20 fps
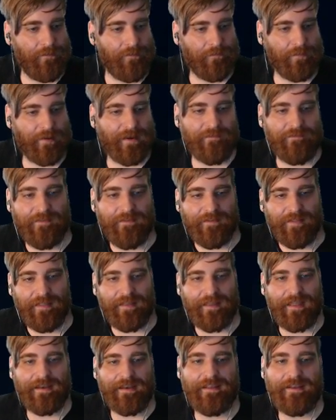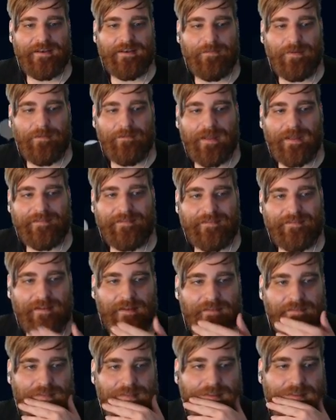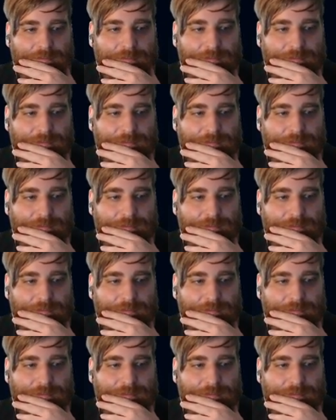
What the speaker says: But I feel like I need to be bouncing off the